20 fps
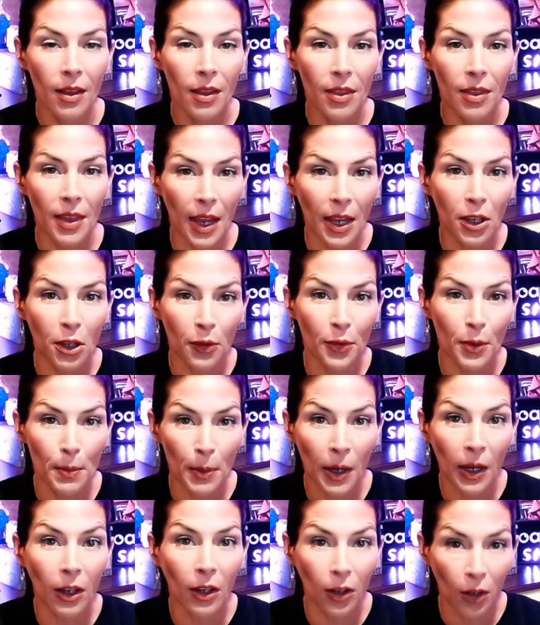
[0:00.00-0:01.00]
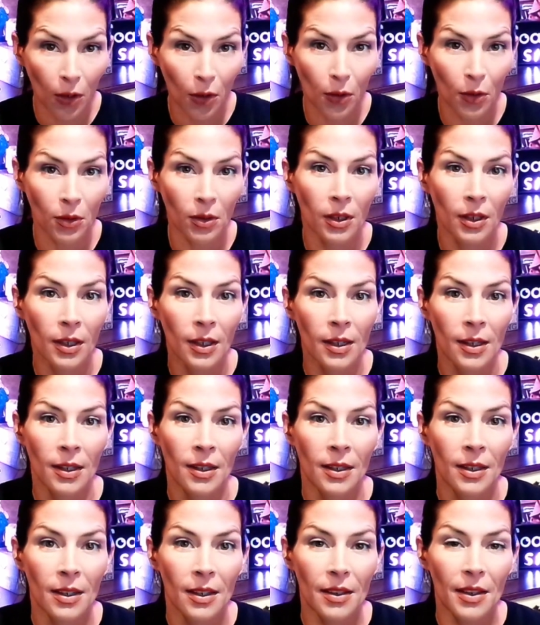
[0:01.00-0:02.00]
Thank you for being you.
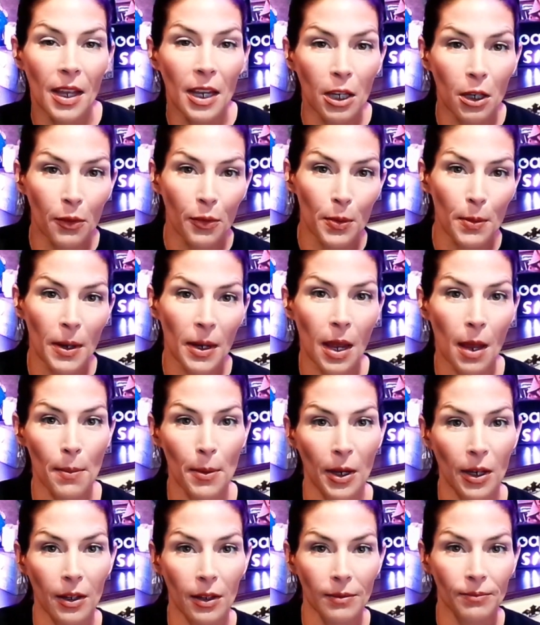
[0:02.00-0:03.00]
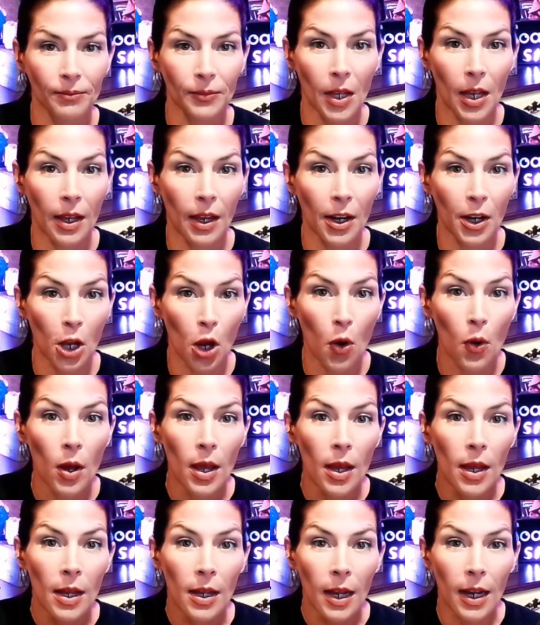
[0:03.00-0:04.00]
Thank you for being epic. I gotta go.
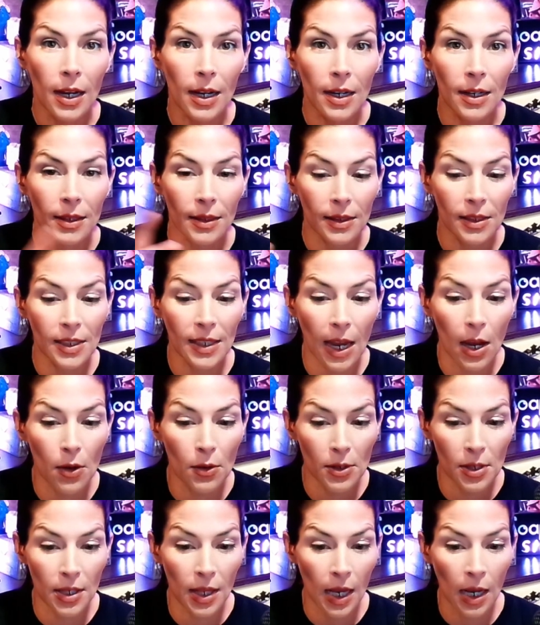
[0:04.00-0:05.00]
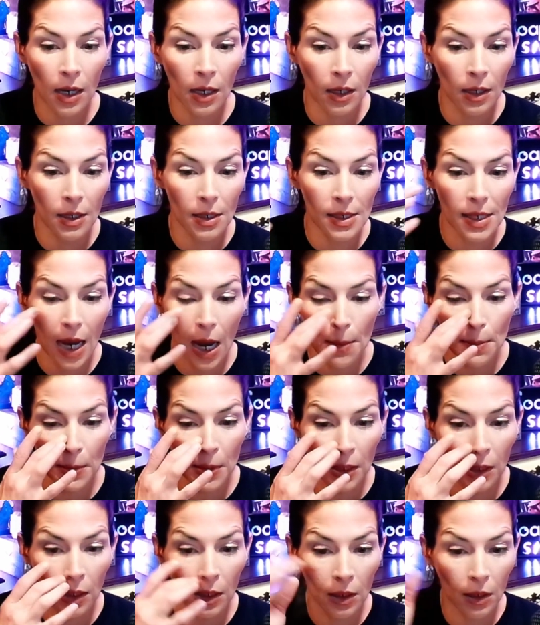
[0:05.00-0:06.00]
Uh, Scouts thing is
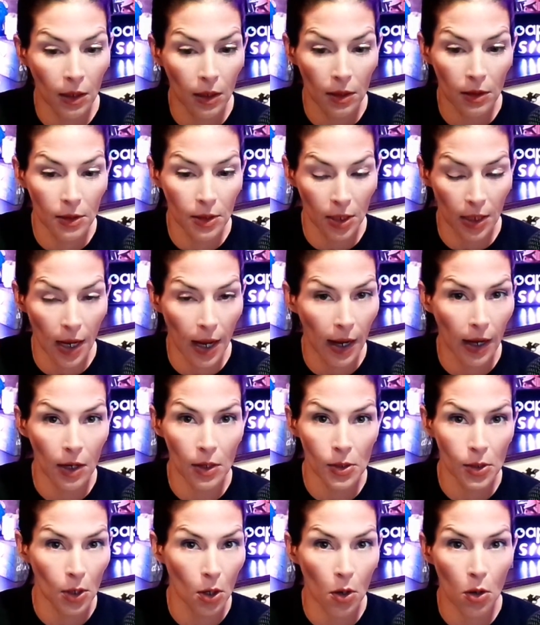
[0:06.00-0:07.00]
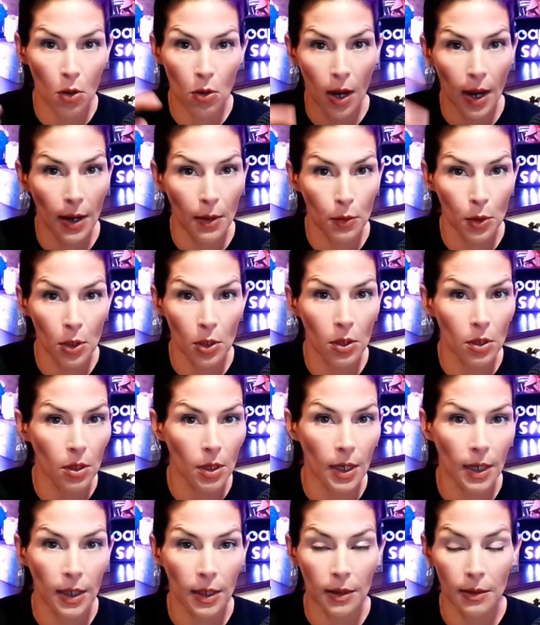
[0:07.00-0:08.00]
happening today, so I will
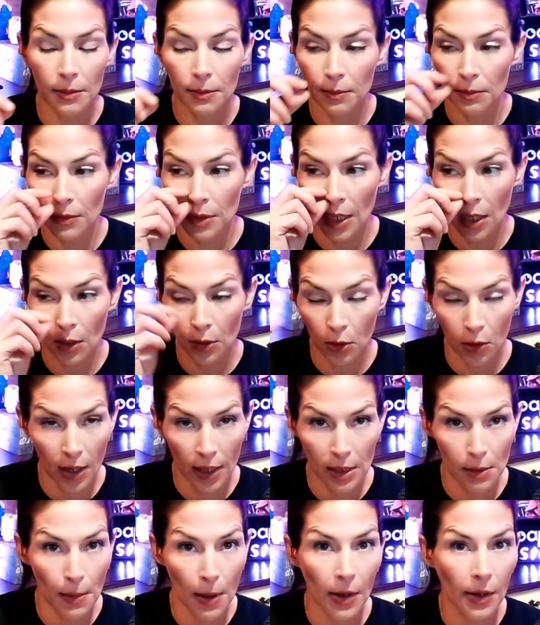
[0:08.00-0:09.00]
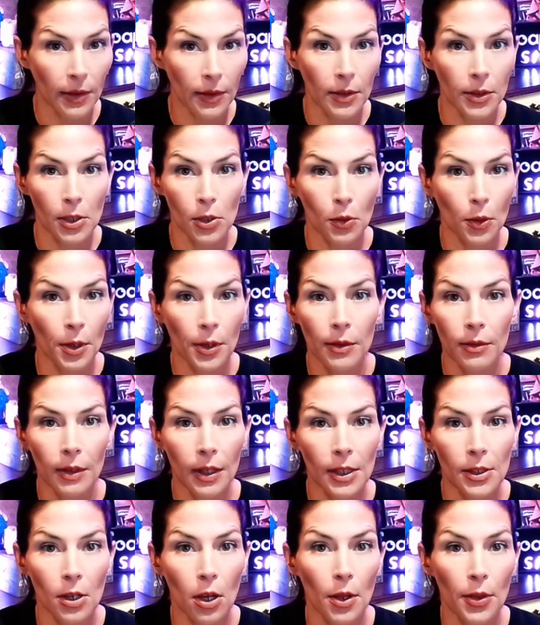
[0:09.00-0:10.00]
uh, tell you guys about it in the Discord.
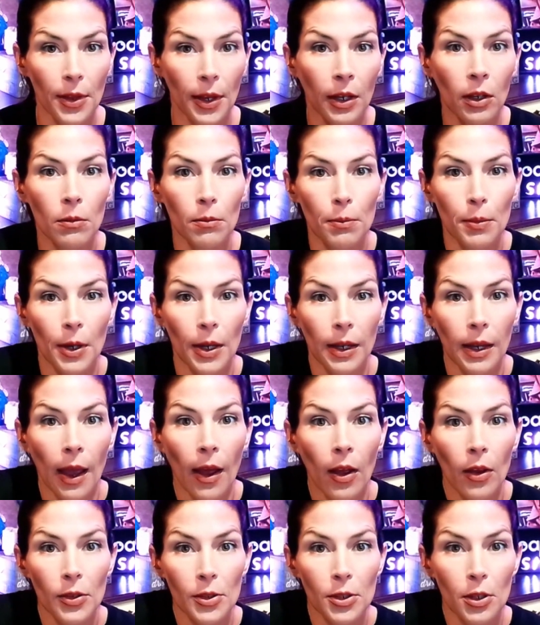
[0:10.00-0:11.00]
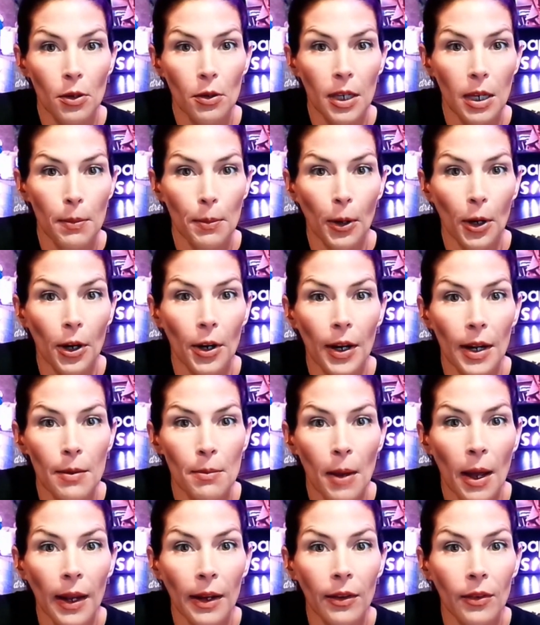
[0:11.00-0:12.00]
It's all thing, but yeah, so keep her in
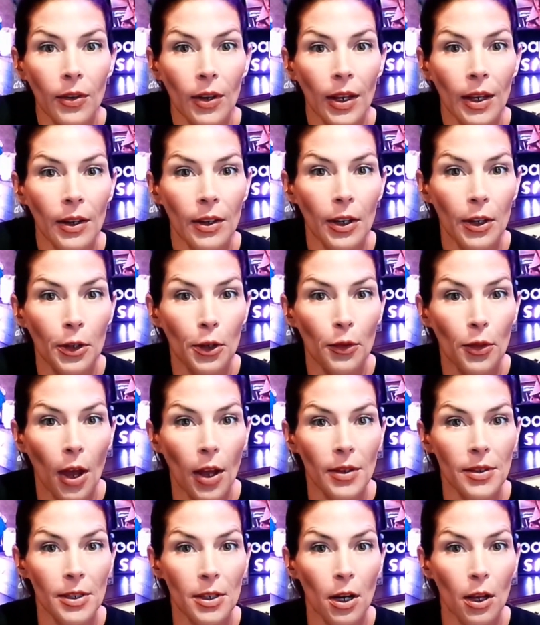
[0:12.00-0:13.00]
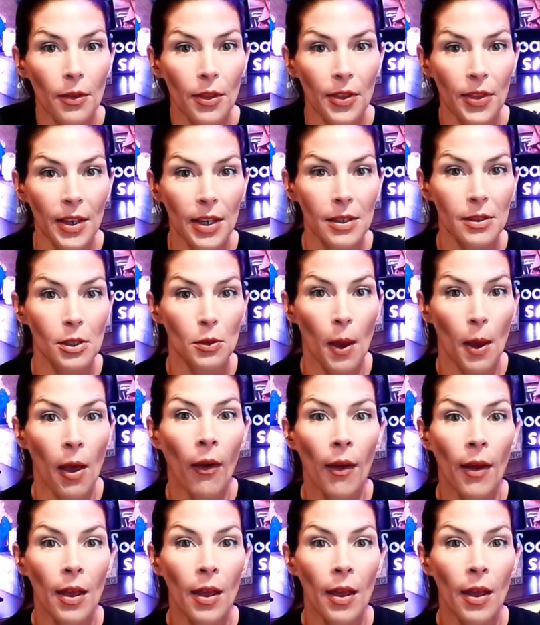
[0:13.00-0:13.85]
mind and in your thoughts and all the things as well.